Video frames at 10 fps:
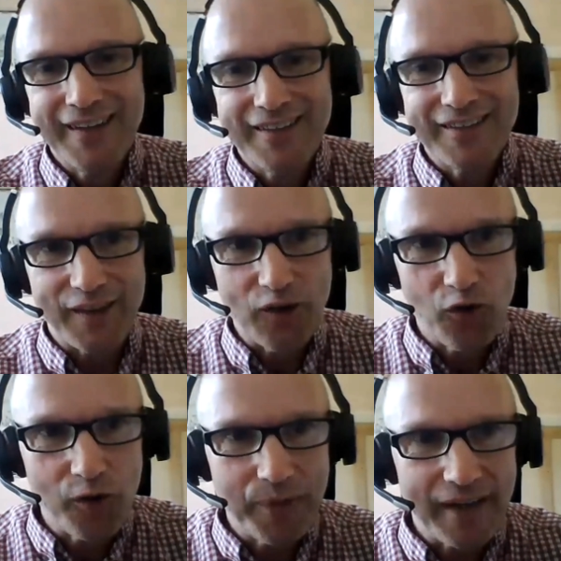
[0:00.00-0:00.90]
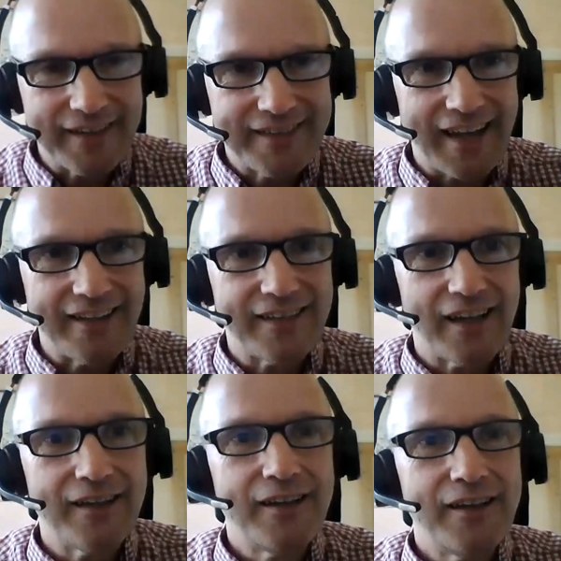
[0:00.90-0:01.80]
to the European
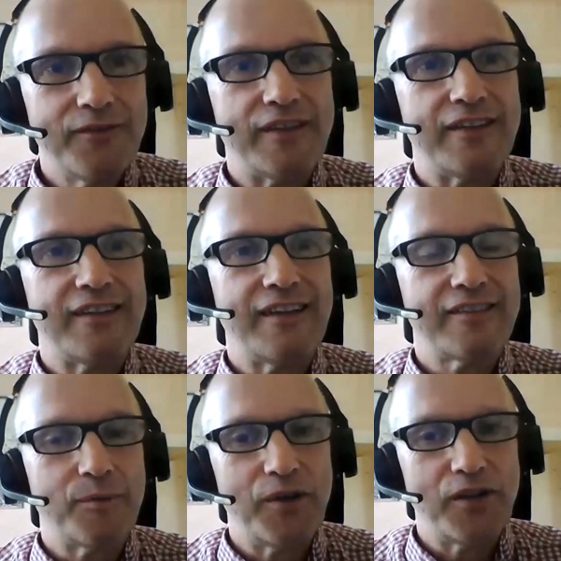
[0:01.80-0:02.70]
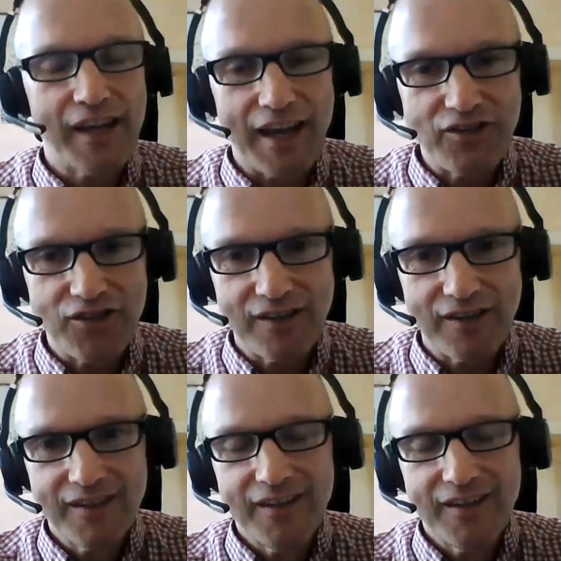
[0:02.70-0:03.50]
Center for Disease Communication,